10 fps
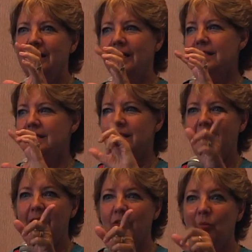listen
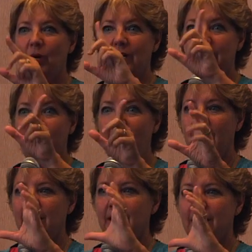to everyone in
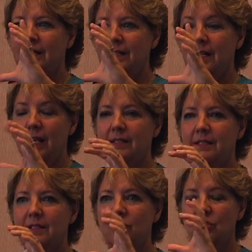that
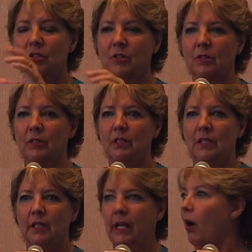next circle,
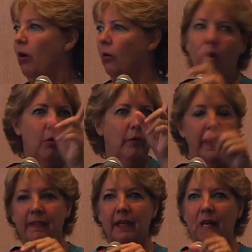like, oh, oh,
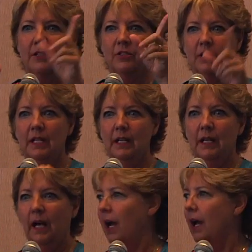they think I should,
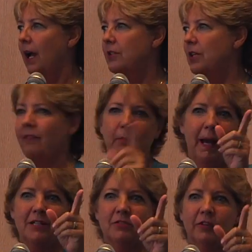I, I should have a
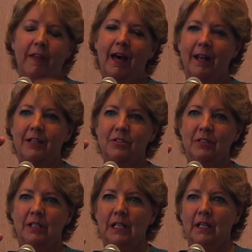passion for that. I
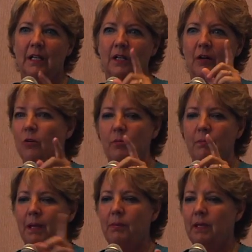should, oh,
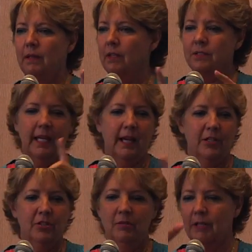maybe they're saying
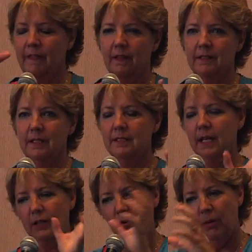I shouldn't write this. It's
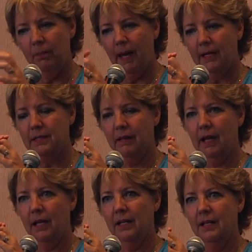like going back to
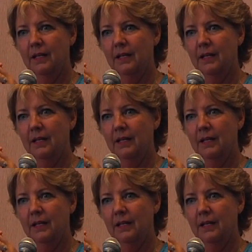that,